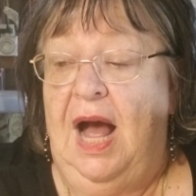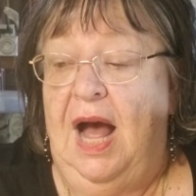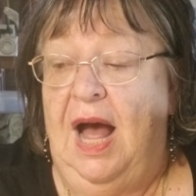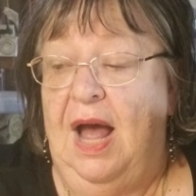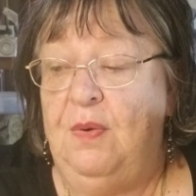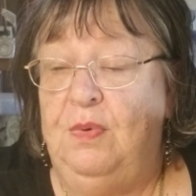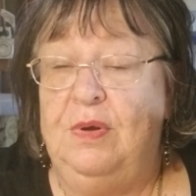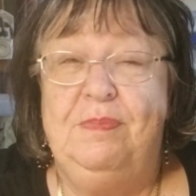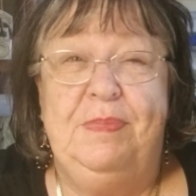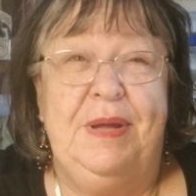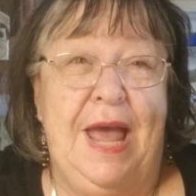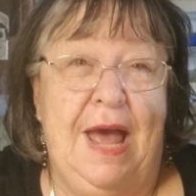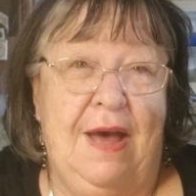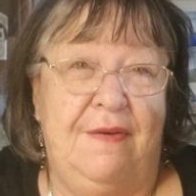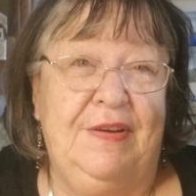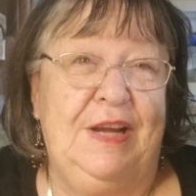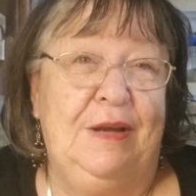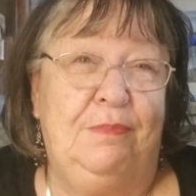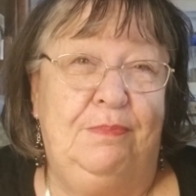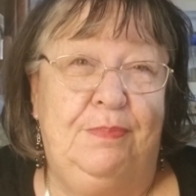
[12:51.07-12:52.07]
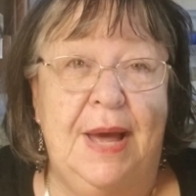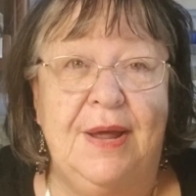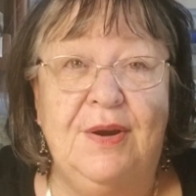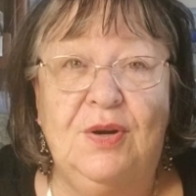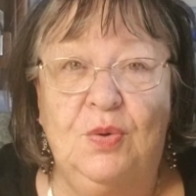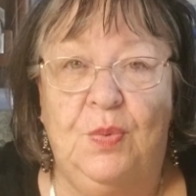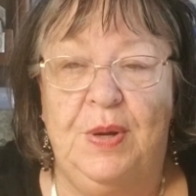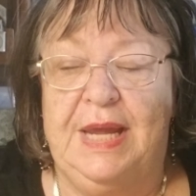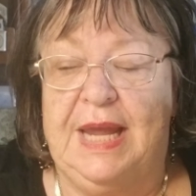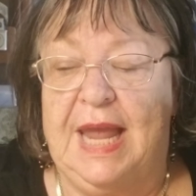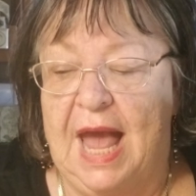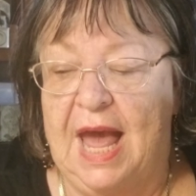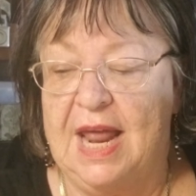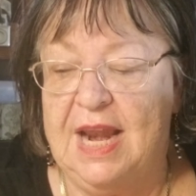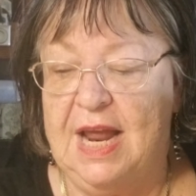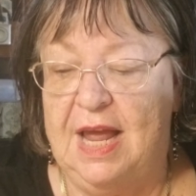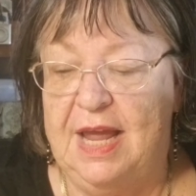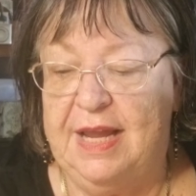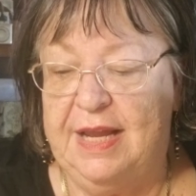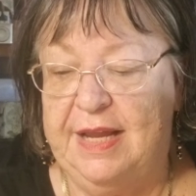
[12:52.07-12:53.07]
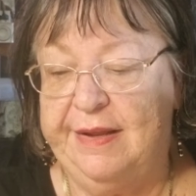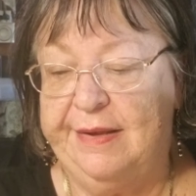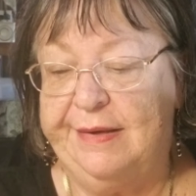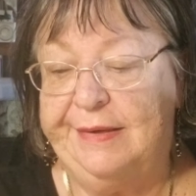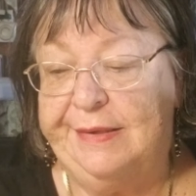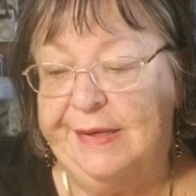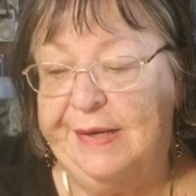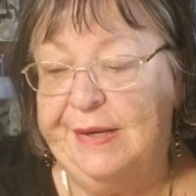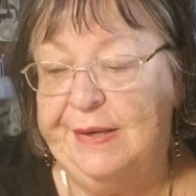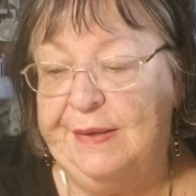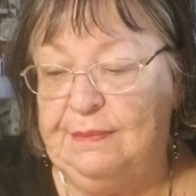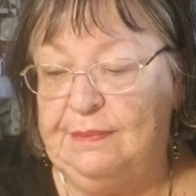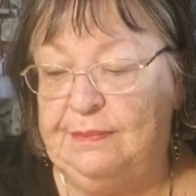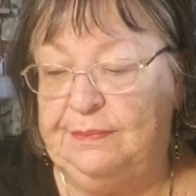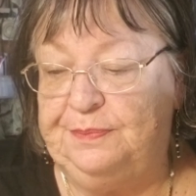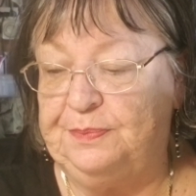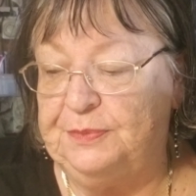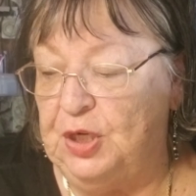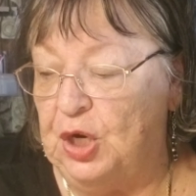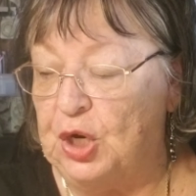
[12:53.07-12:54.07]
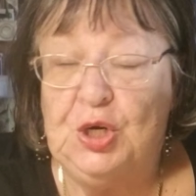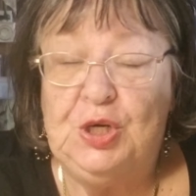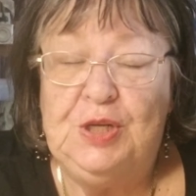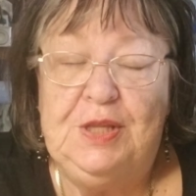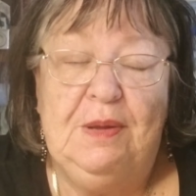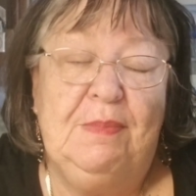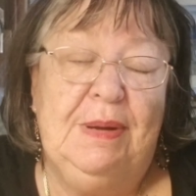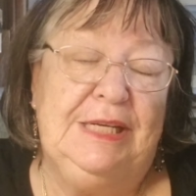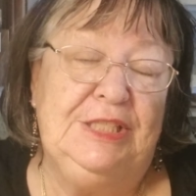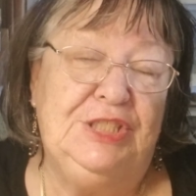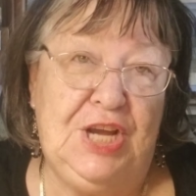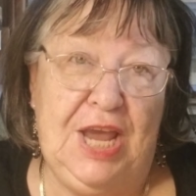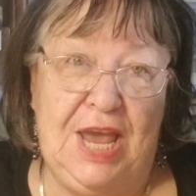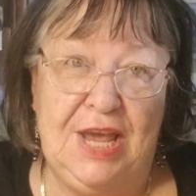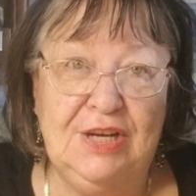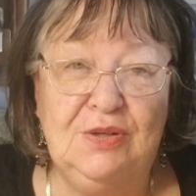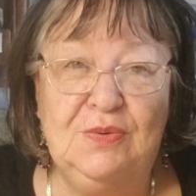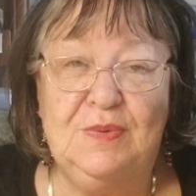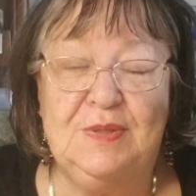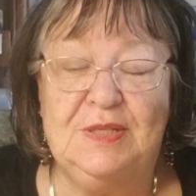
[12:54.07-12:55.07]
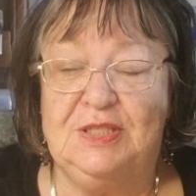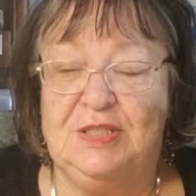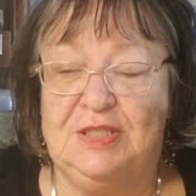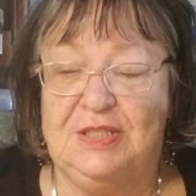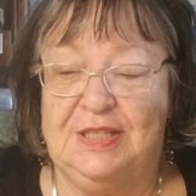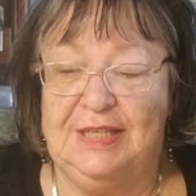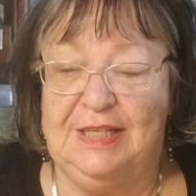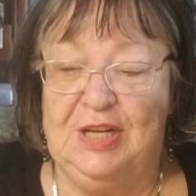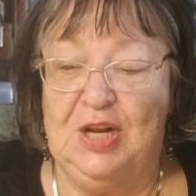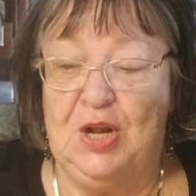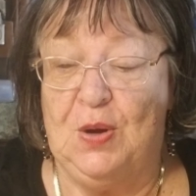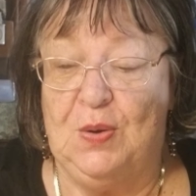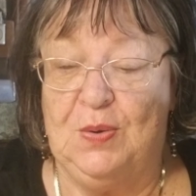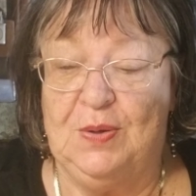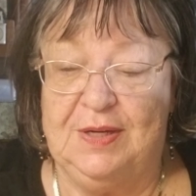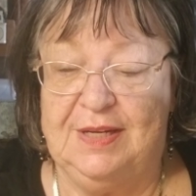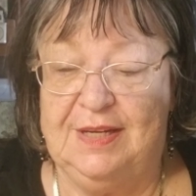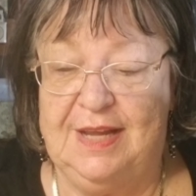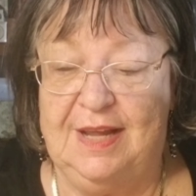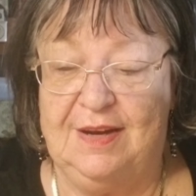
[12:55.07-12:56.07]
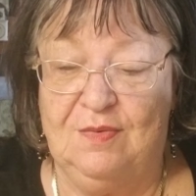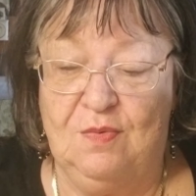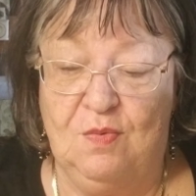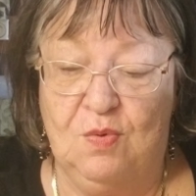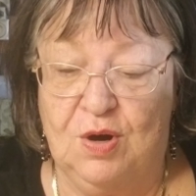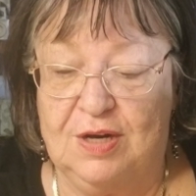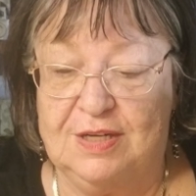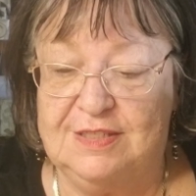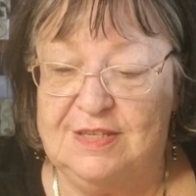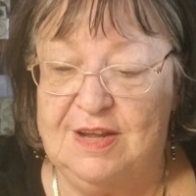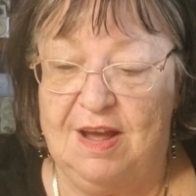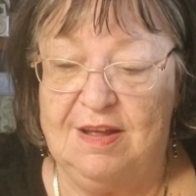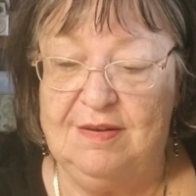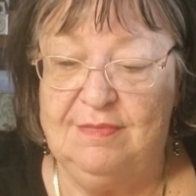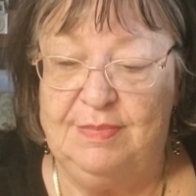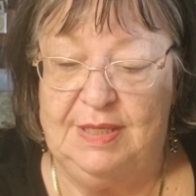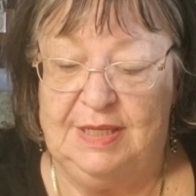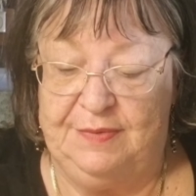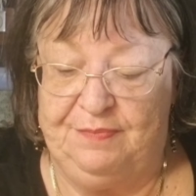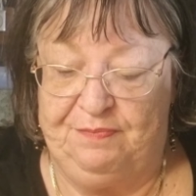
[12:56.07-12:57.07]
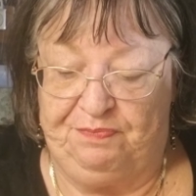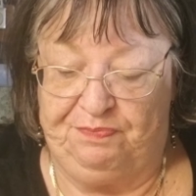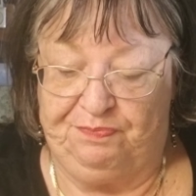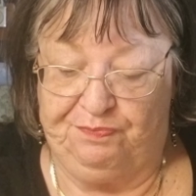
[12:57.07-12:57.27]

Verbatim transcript: I would be having a better week had I um, heard that my channel was, you know, getting worked on, but